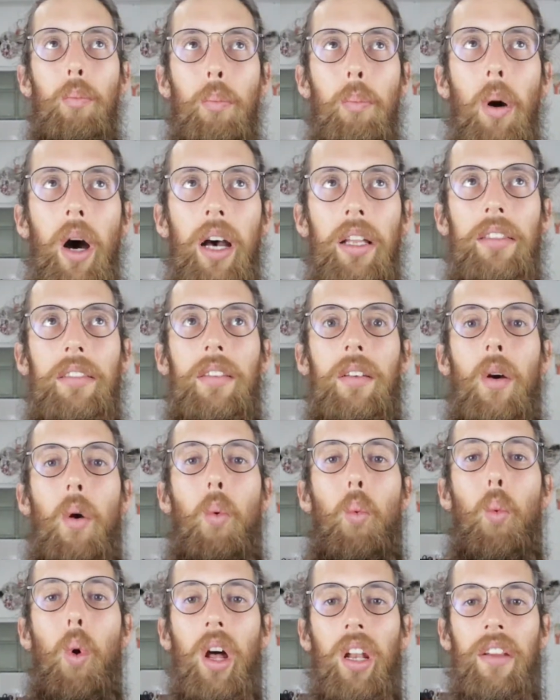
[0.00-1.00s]
But
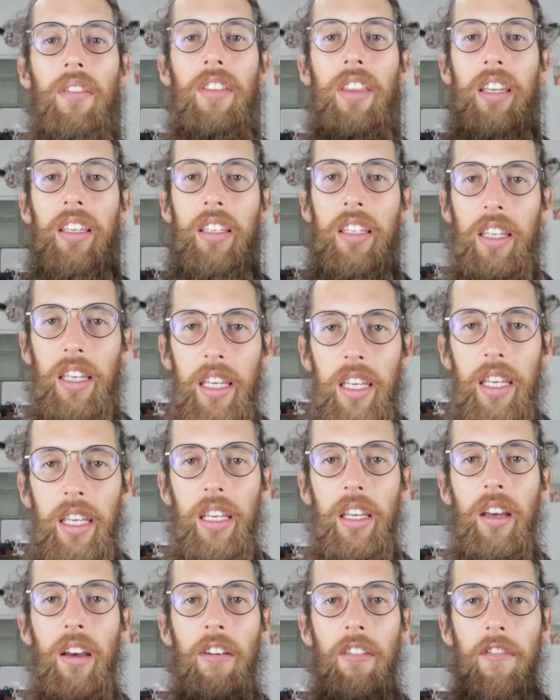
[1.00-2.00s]
one of the
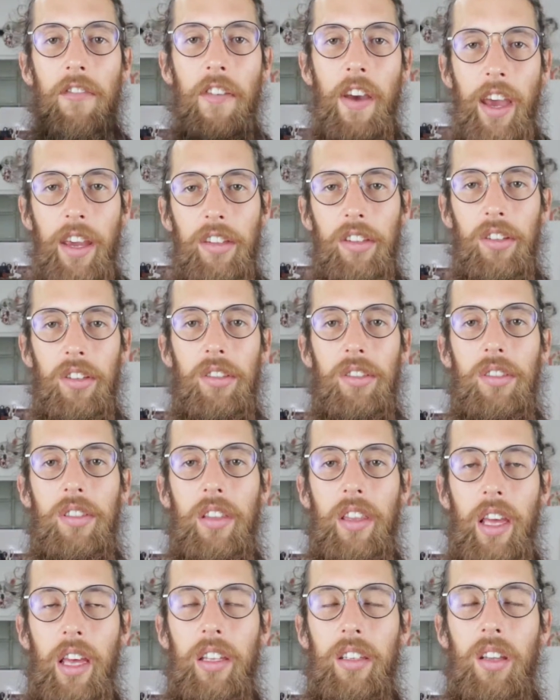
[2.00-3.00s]
key factors
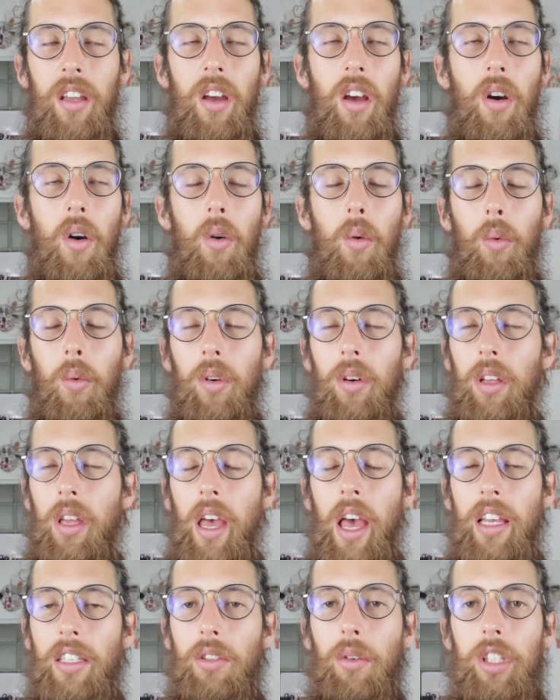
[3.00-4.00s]
that
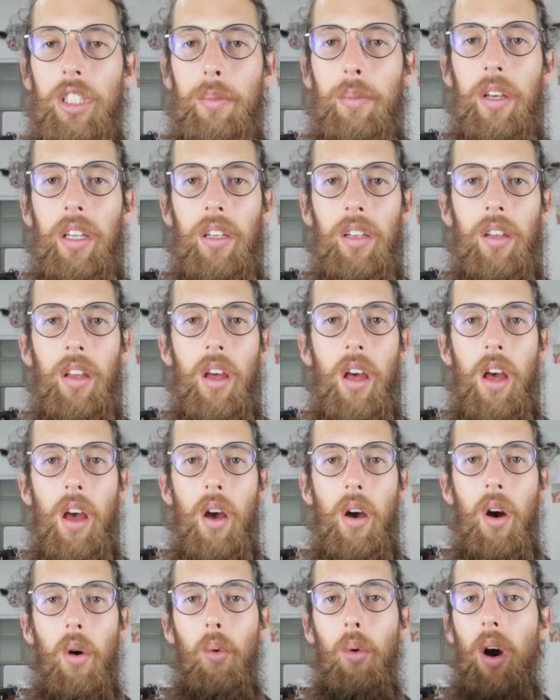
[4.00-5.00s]
has always been
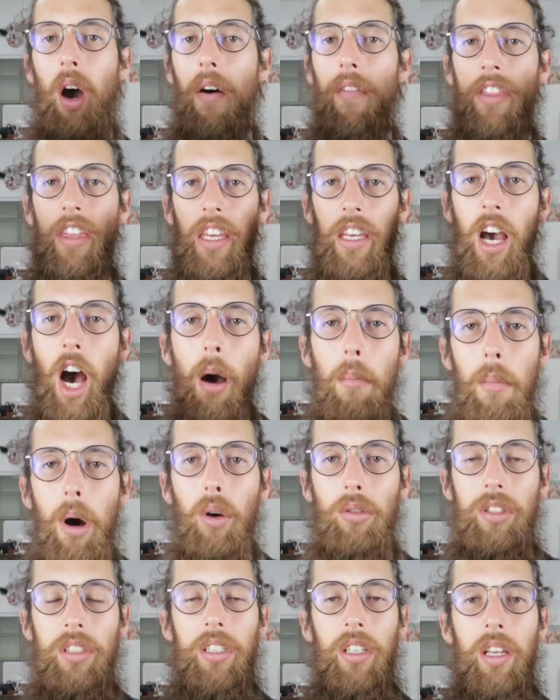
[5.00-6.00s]
of the
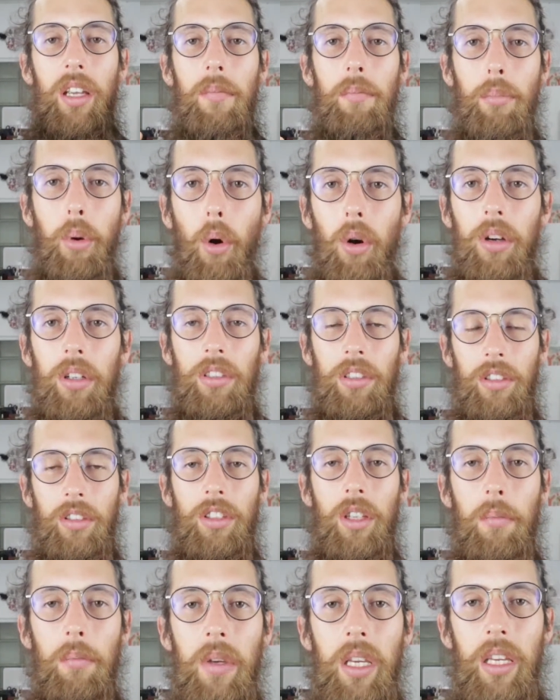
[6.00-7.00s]
utmost importance
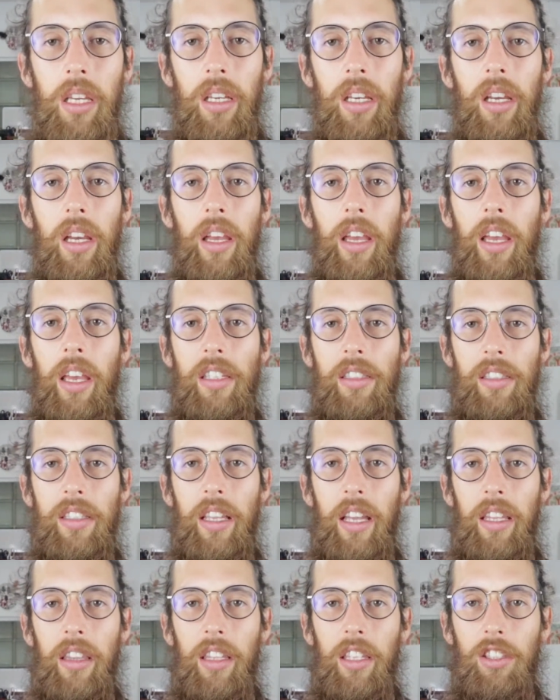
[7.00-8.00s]
to me is
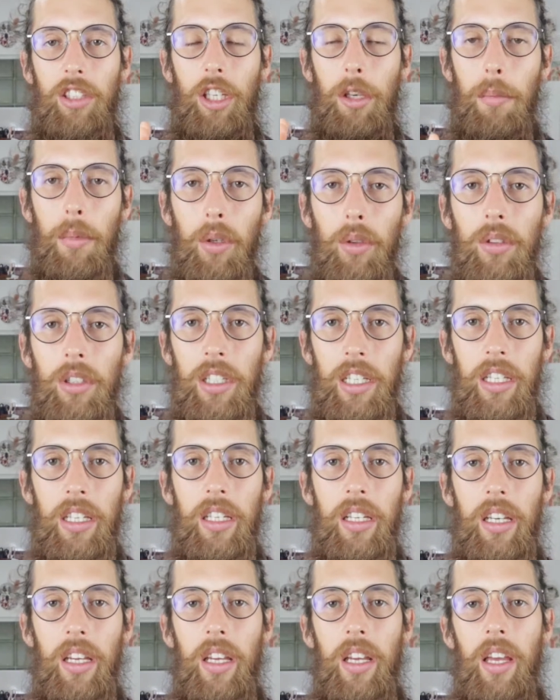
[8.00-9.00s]
that this
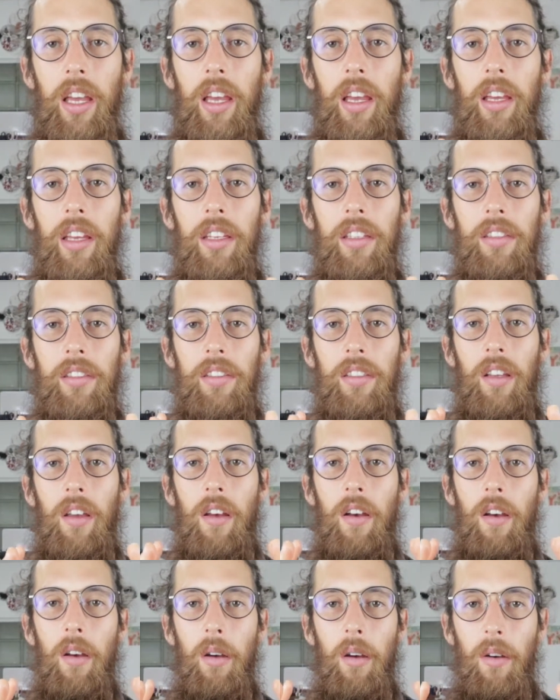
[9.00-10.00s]
community is
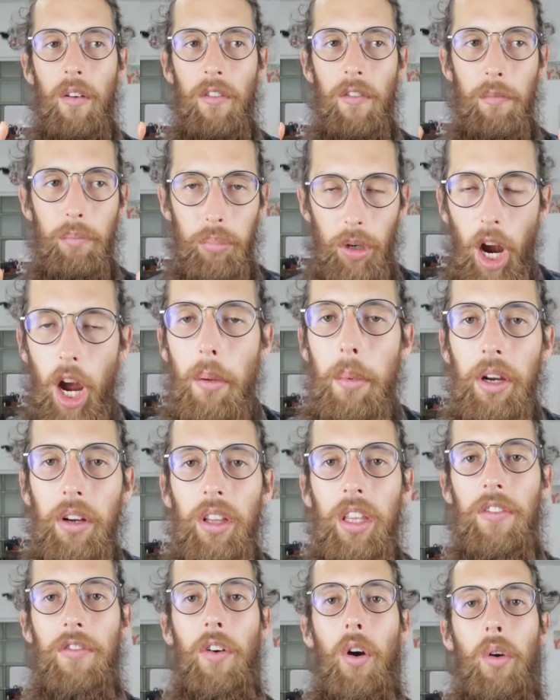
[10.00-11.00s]

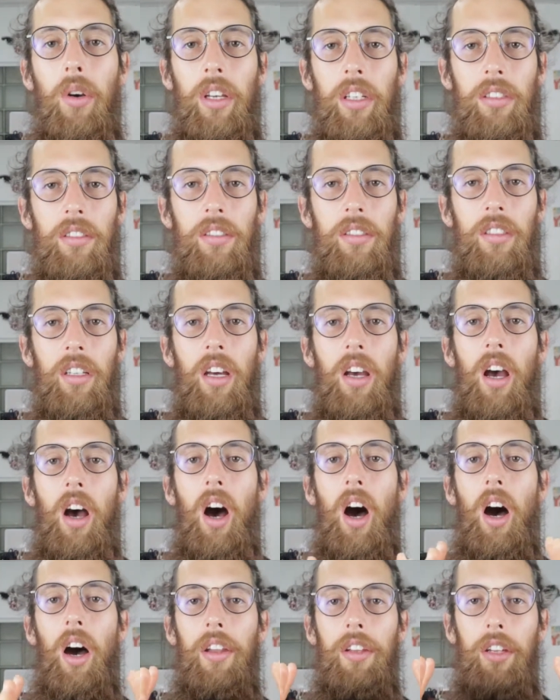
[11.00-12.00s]
primarily focused
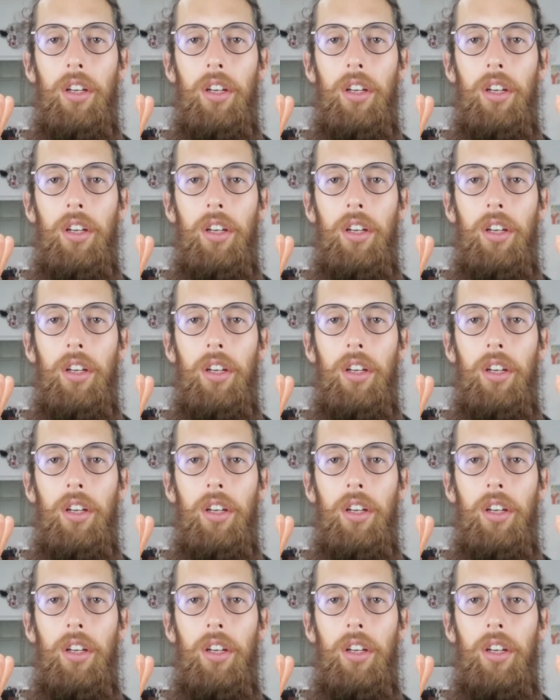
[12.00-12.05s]
on